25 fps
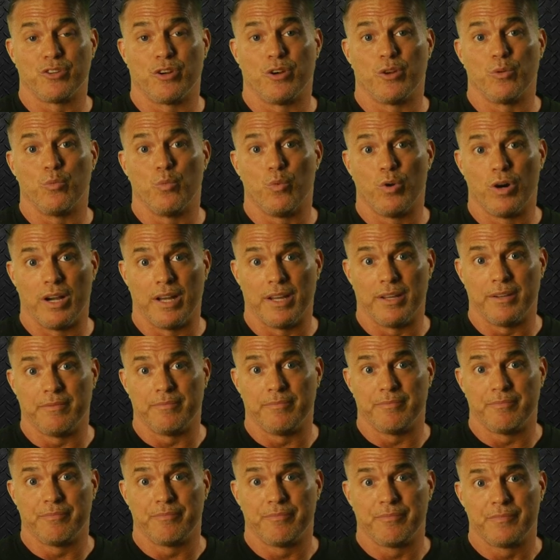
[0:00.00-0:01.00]
on what.
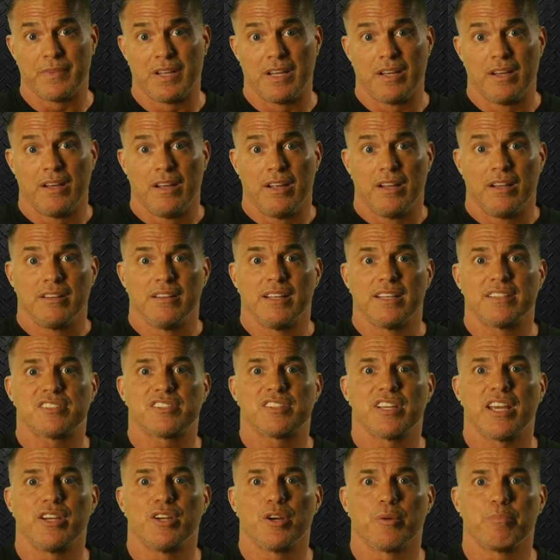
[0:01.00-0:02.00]
Let's
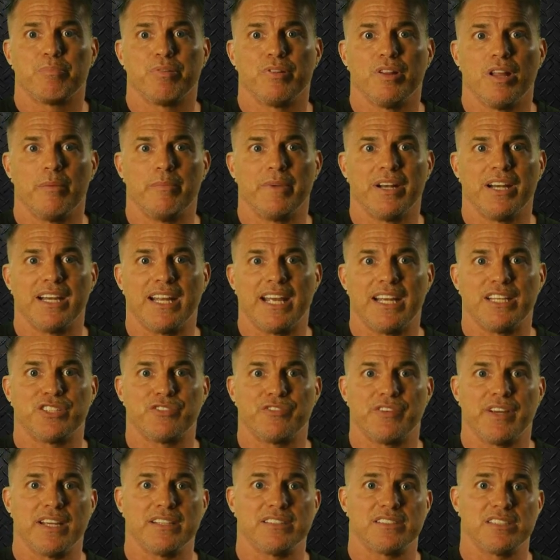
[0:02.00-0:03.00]
say your plumbing and
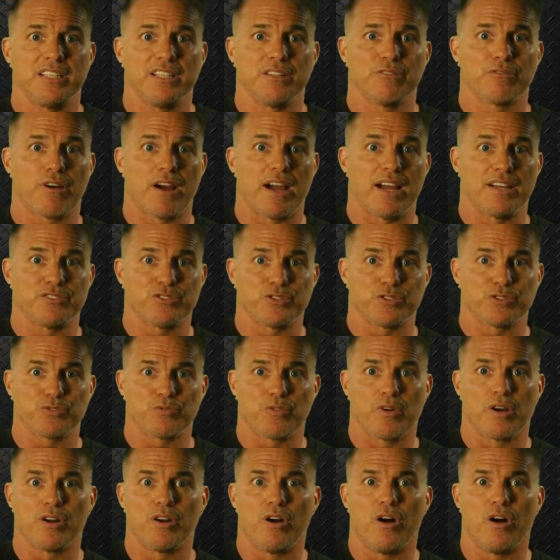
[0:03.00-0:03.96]
HVAC risers run